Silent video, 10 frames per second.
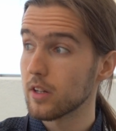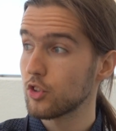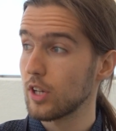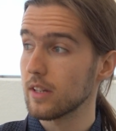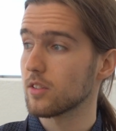
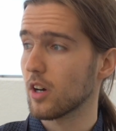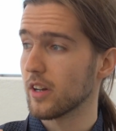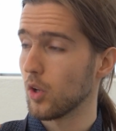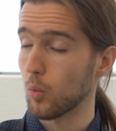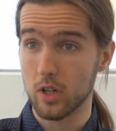chances are
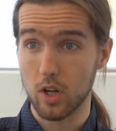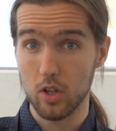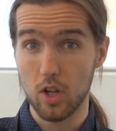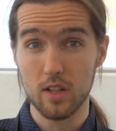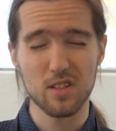it'll work
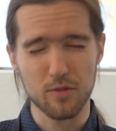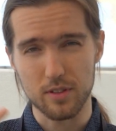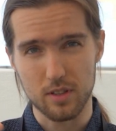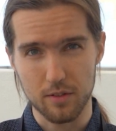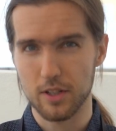on lots of
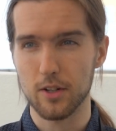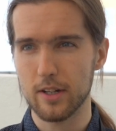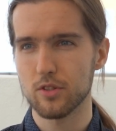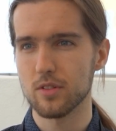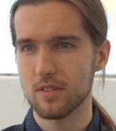different
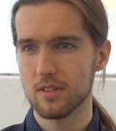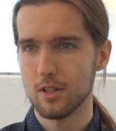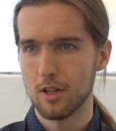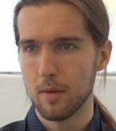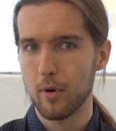configurations,
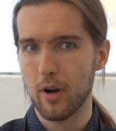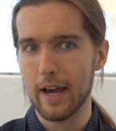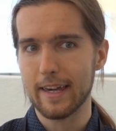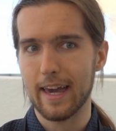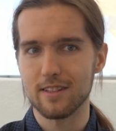but
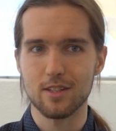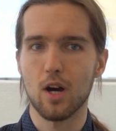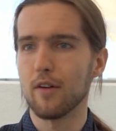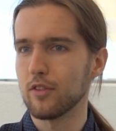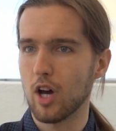I can't say
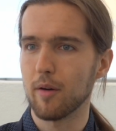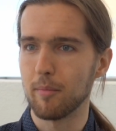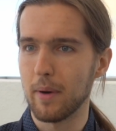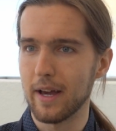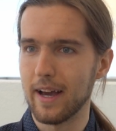off the top of
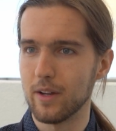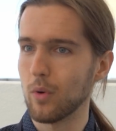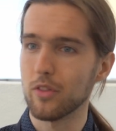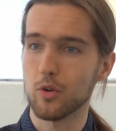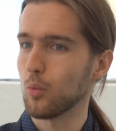my head
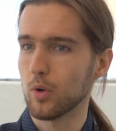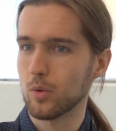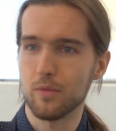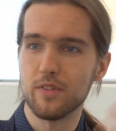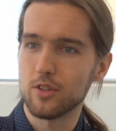whether it'll work
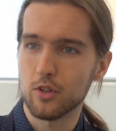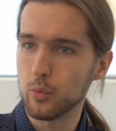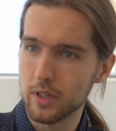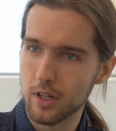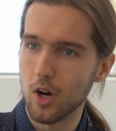with this
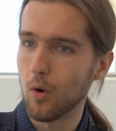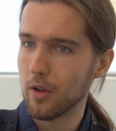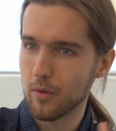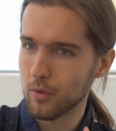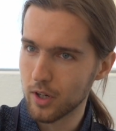Arduino
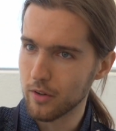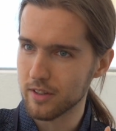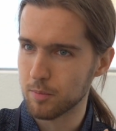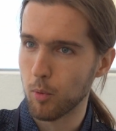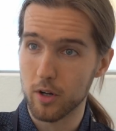or
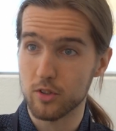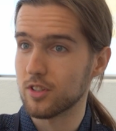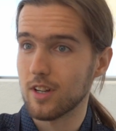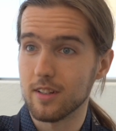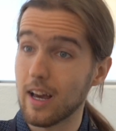this board,
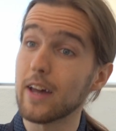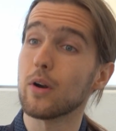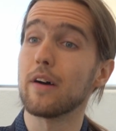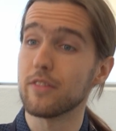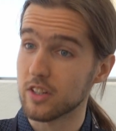just because I don't
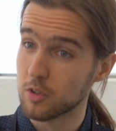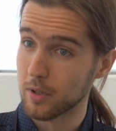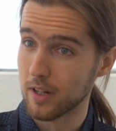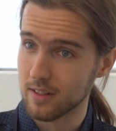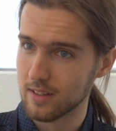have the
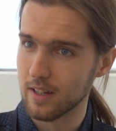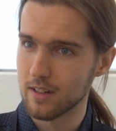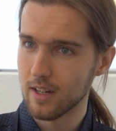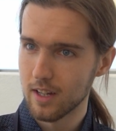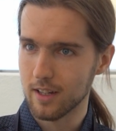experience yet.
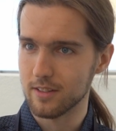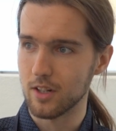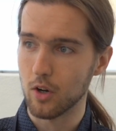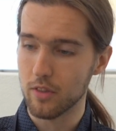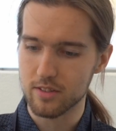Because
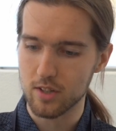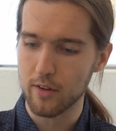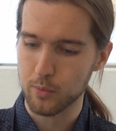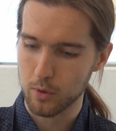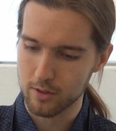this
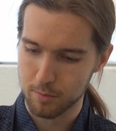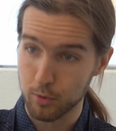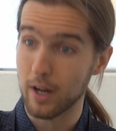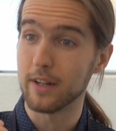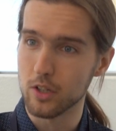software is
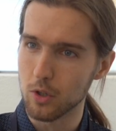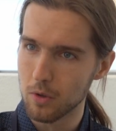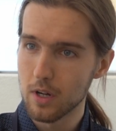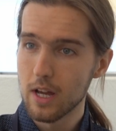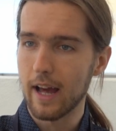brand new,
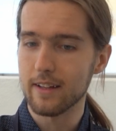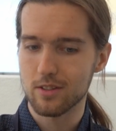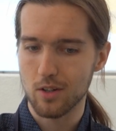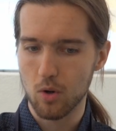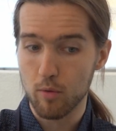and
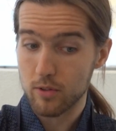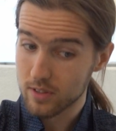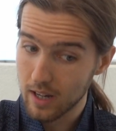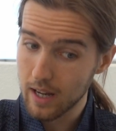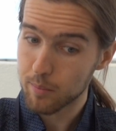so over
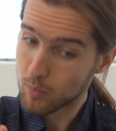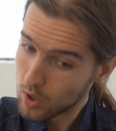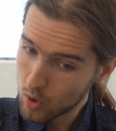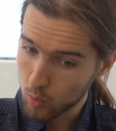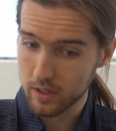time
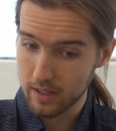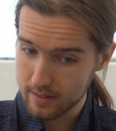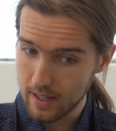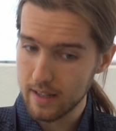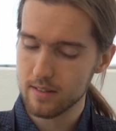we're going to
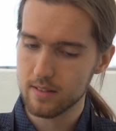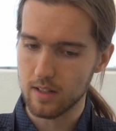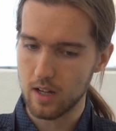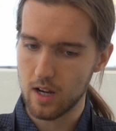test